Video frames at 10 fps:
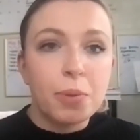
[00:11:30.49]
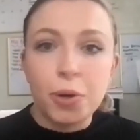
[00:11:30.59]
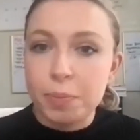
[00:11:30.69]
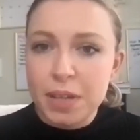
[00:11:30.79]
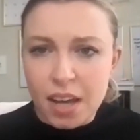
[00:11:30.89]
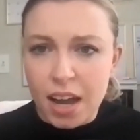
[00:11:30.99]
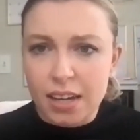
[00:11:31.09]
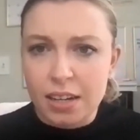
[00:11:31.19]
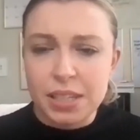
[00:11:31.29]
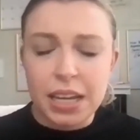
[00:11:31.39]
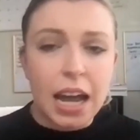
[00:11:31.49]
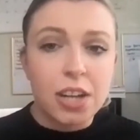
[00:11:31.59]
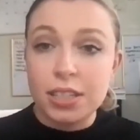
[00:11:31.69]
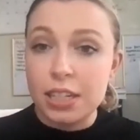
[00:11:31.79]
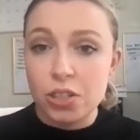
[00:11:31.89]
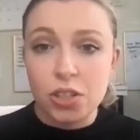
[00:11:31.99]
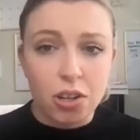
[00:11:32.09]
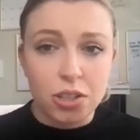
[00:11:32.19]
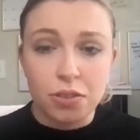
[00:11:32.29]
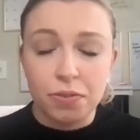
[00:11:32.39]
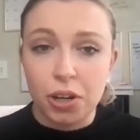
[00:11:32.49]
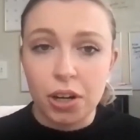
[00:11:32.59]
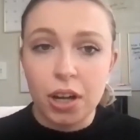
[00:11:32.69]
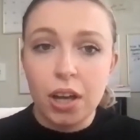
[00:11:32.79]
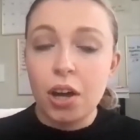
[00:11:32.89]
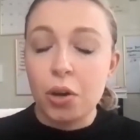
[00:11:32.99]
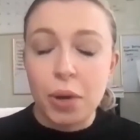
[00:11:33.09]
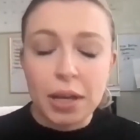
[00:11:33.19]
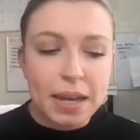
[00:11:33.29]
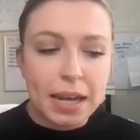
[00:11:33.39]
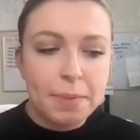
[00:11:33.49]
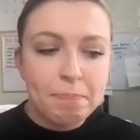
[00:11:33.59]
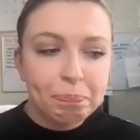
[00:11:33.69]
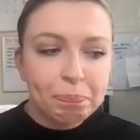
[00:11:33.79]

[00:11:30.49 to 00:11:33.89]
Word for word: pulled me aside and was like, I just need to talk to you for a quick minute.